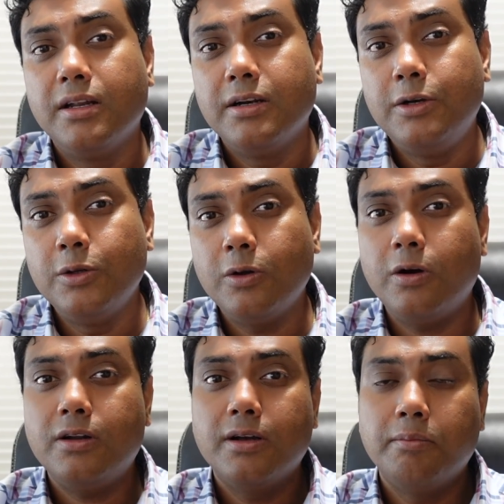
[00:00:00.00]
Do
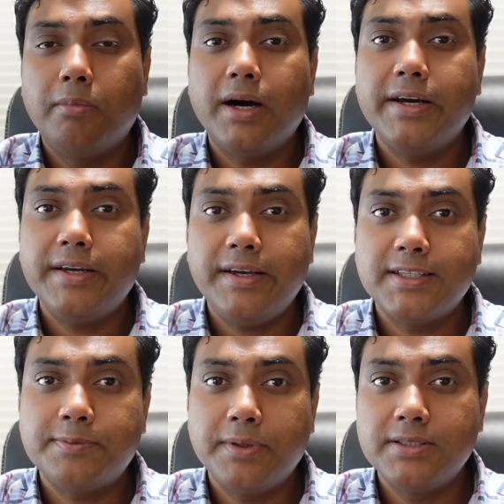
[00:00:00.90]
not buy
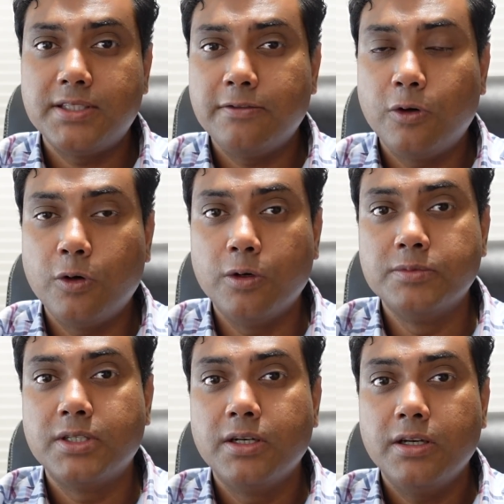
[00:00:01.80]
expensive
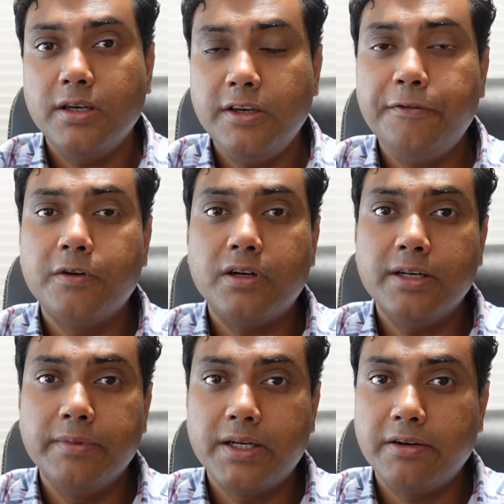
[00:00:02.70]
homes if your
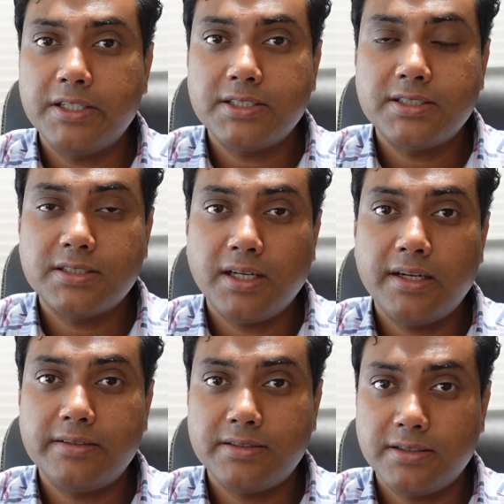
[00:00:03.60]
immigration
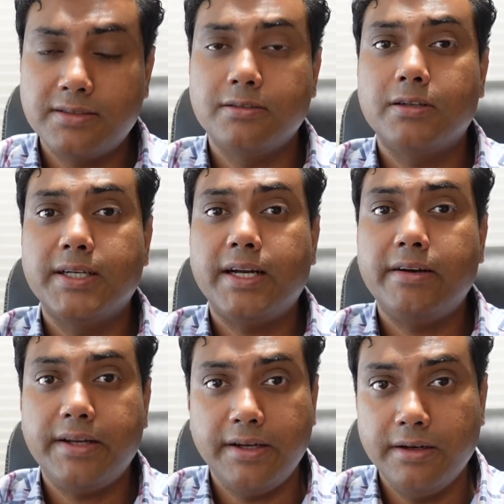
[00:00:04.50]
status is not
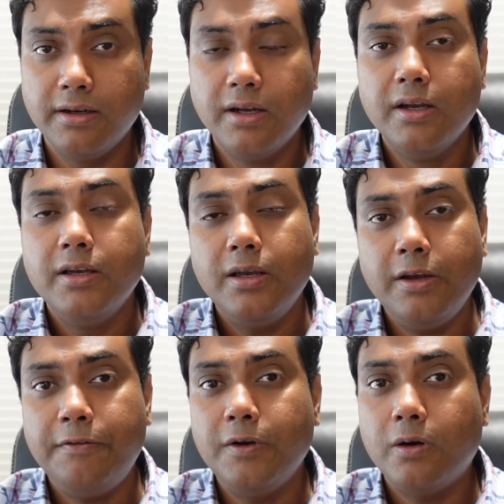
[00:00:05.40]
guaranteed.
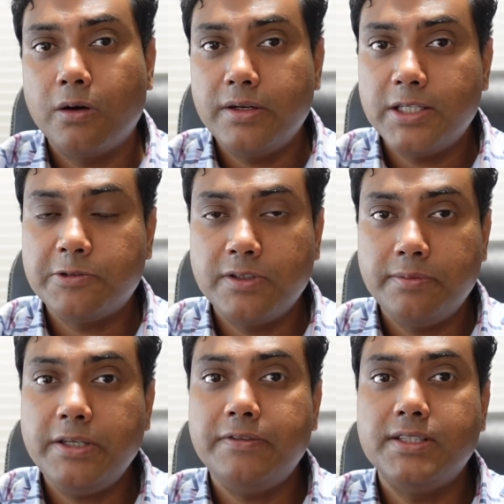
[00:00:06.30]
If you are on
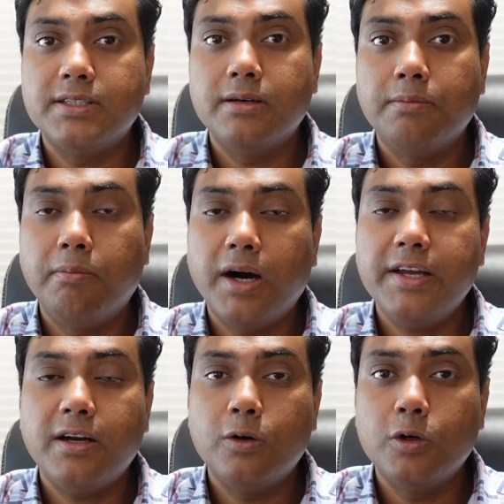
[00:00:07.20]
H1B visa,
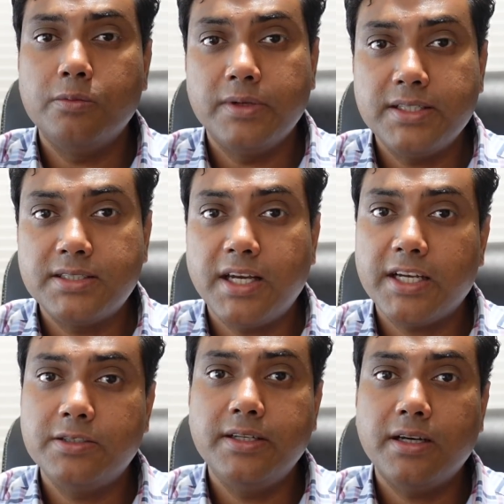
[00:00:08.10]
buying a home is
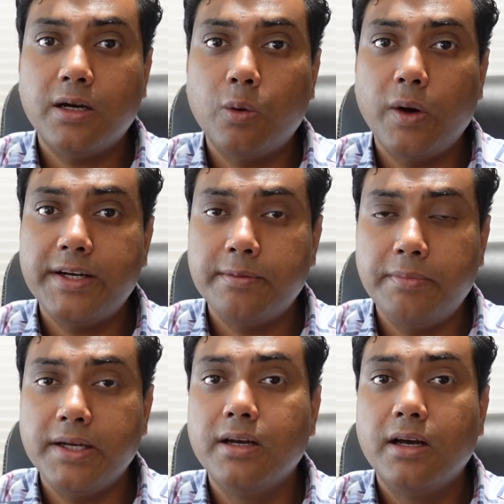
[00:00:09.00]
actually quite a
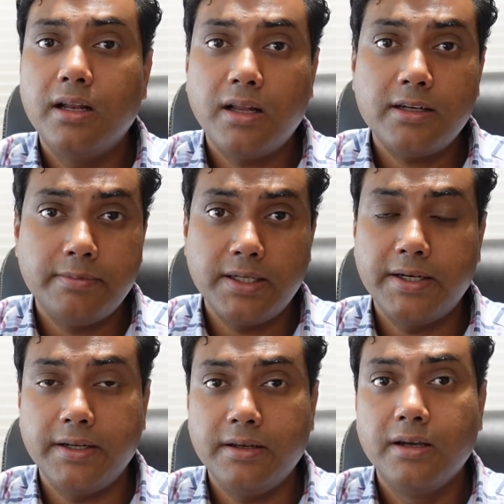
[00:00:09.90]
big
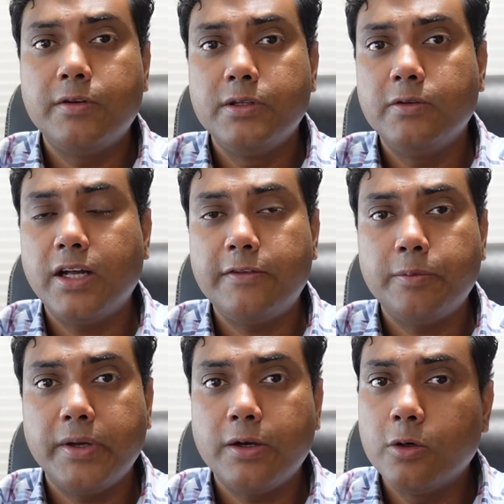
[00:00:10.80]
liability. You will have to
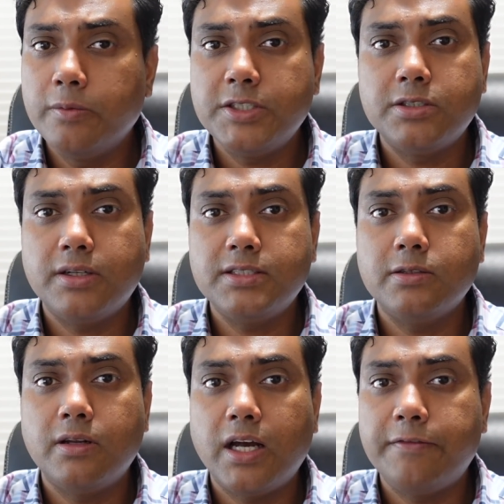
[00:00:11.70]
pay home insurance,
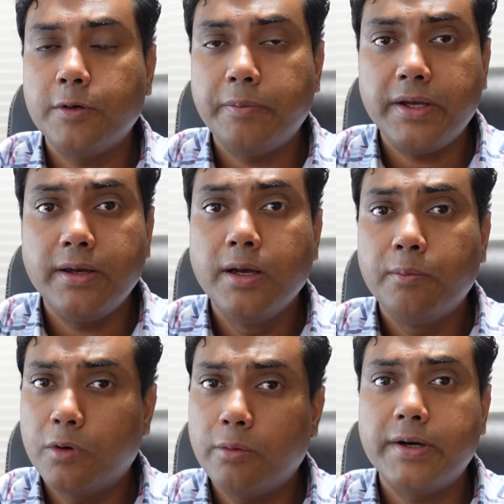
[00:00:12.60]
you will have to pay
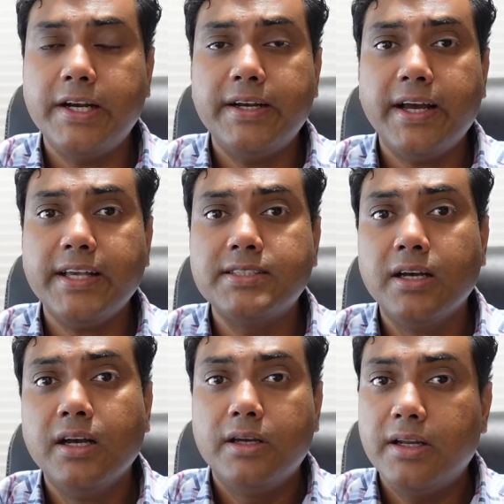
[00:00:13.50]
property tax,
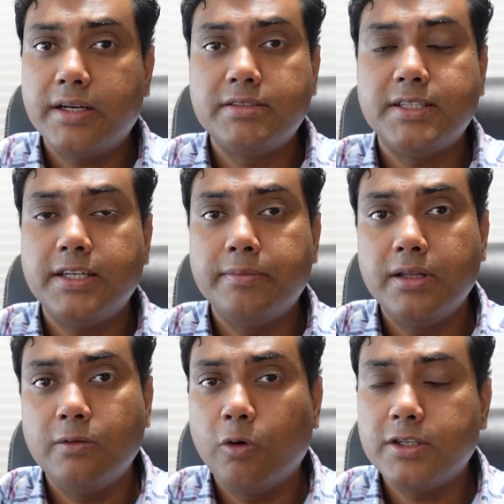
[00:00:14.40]
electricity
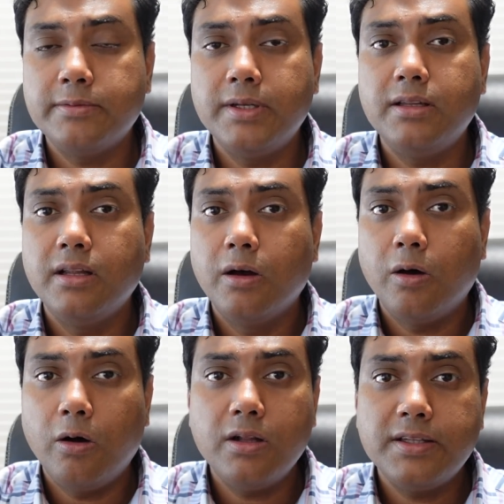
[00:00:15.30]
bill, water bill.
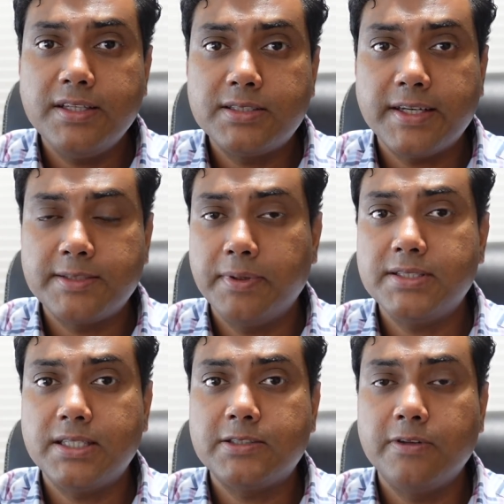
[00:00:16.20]
All these
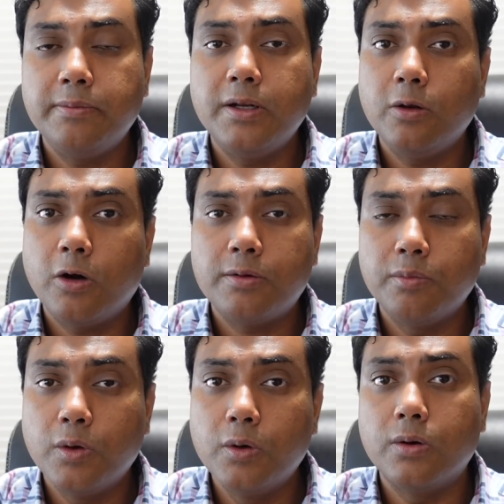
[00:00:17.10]
expenses will be a lot
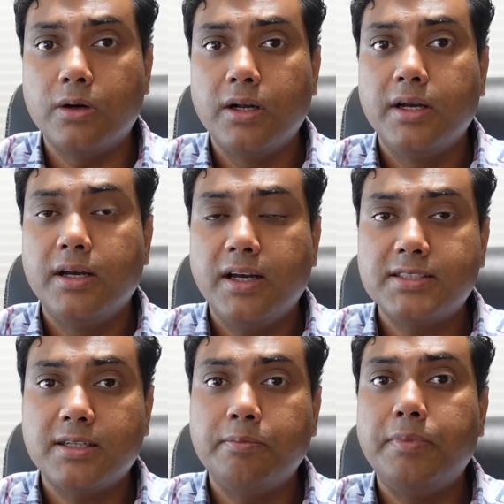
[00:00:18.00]
more
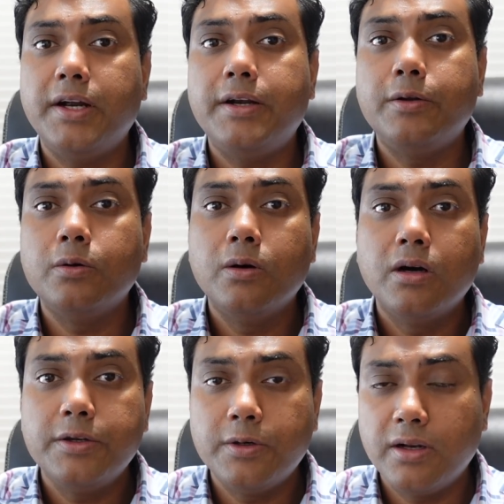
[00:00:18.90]
as compared to
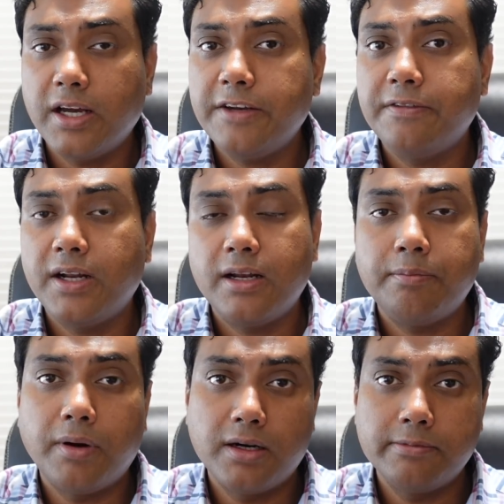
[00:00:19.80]
your life in an
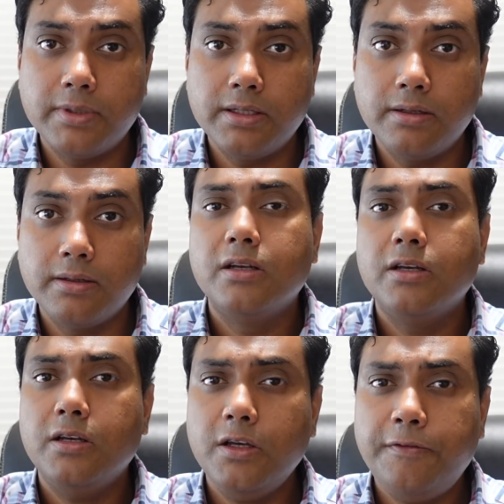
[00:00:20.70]
apartment.
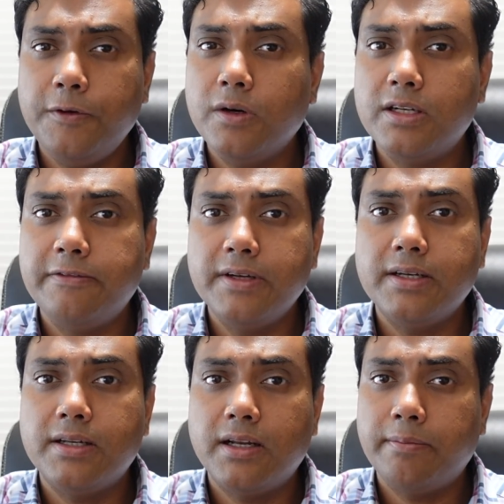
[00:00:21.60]
If you are living
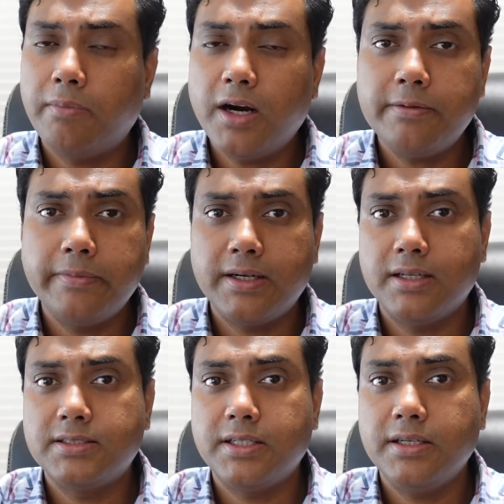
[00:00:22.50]
in an apartment,
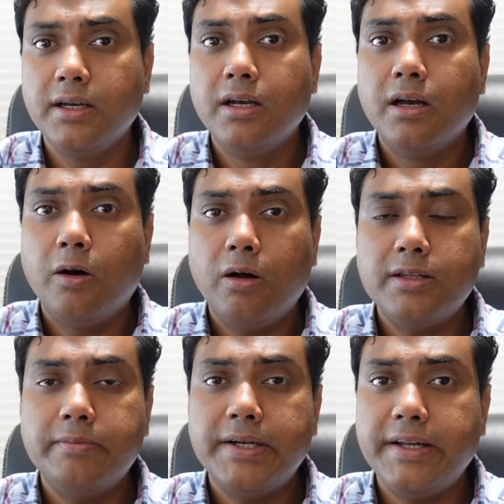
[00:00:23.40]
let's say, all
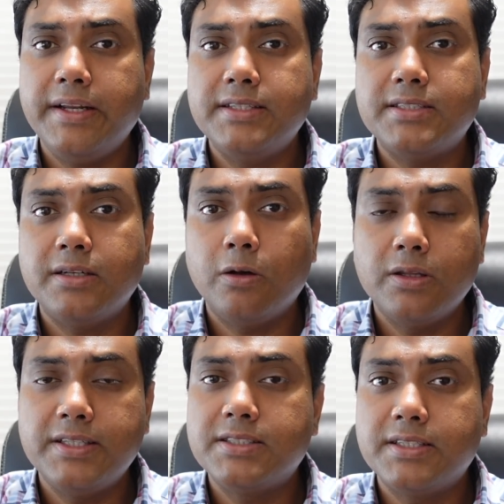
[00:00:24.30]
the maintenance and all
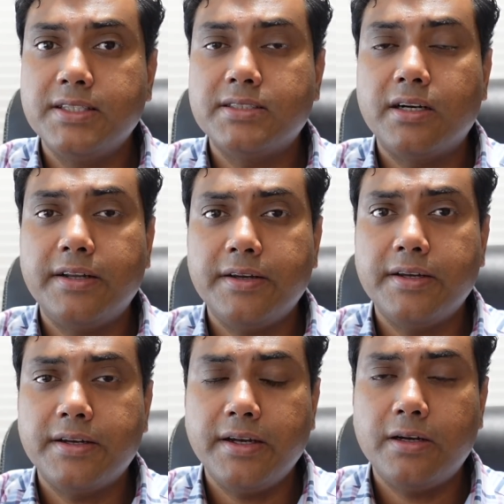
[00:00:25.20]
these things are
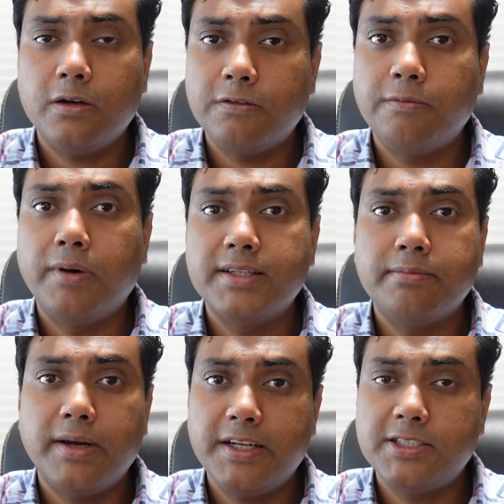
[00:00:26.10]
taken care of by the
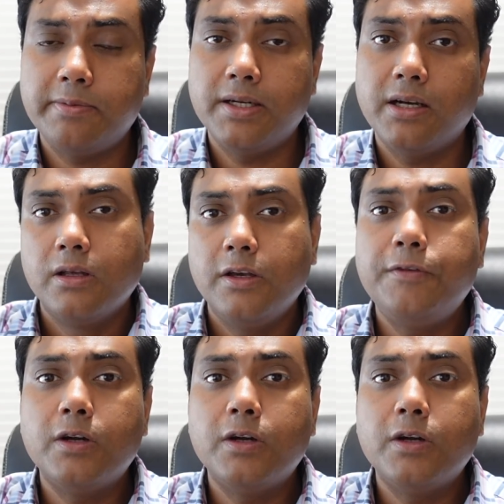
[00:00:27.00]
management. If you are